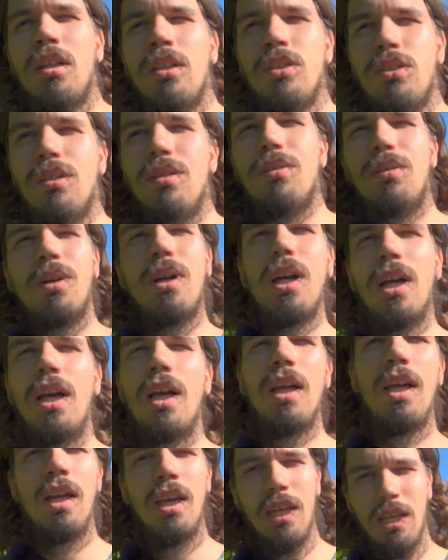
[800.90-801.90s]
So
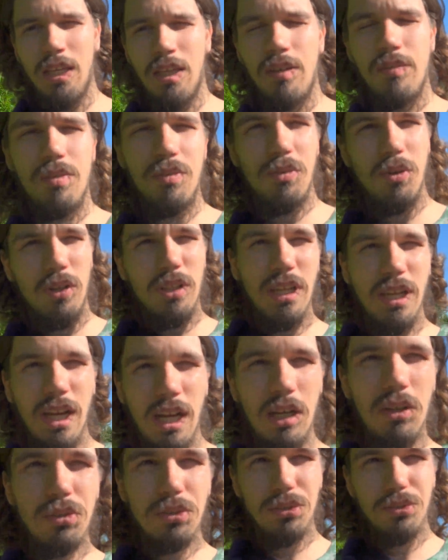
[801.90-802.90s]
if you've got a
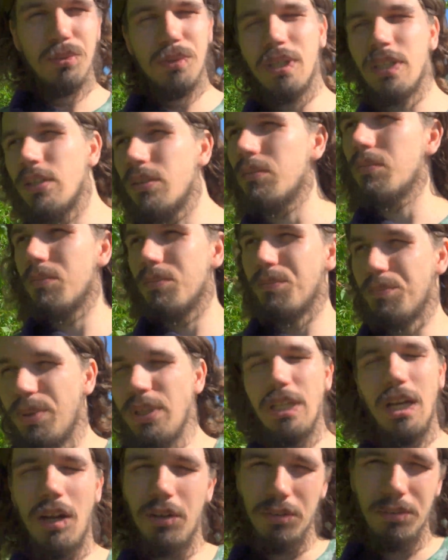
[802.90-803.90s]
house, you can
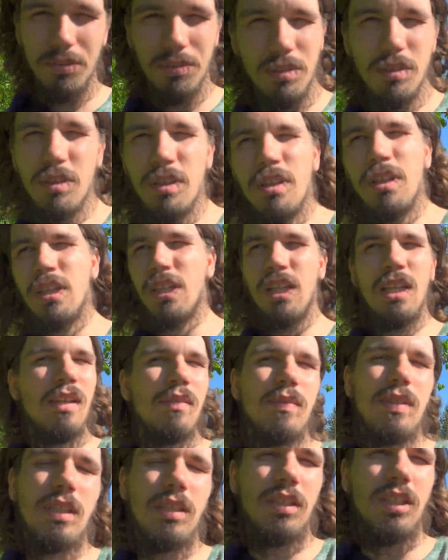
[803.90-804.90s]
be out
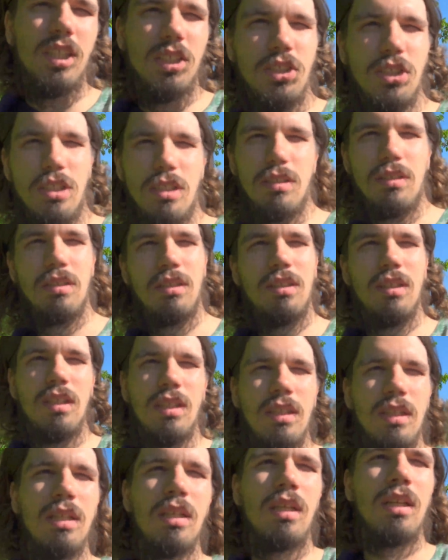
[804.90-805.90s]
with the nature.
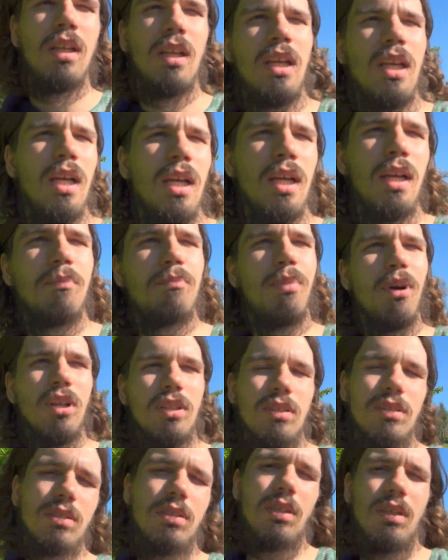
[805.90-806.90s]

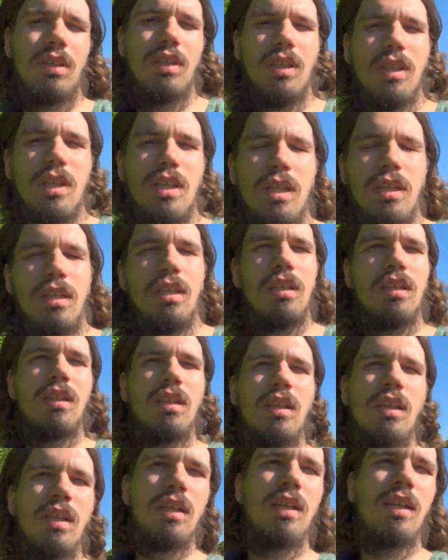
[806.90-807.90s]
But
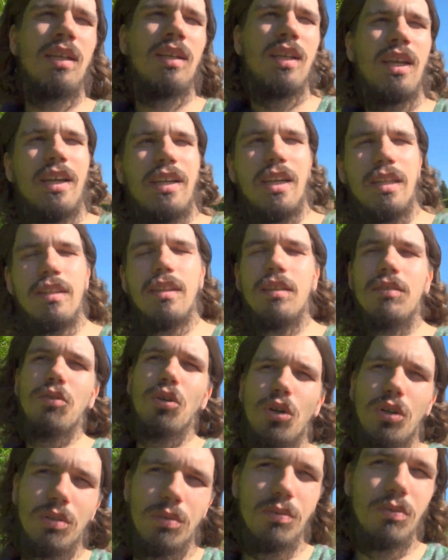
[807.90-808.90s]
again, then
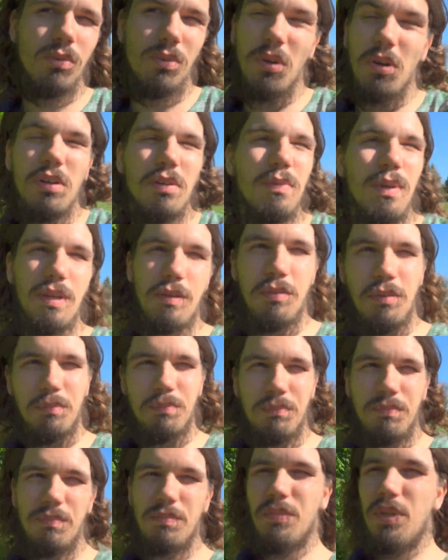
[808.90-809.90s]
you're long away from
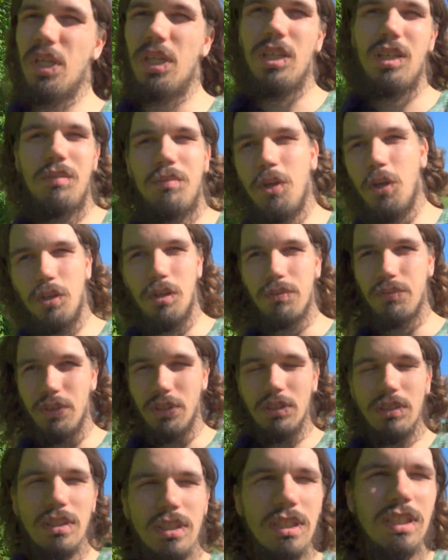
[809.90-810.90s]
every other thing.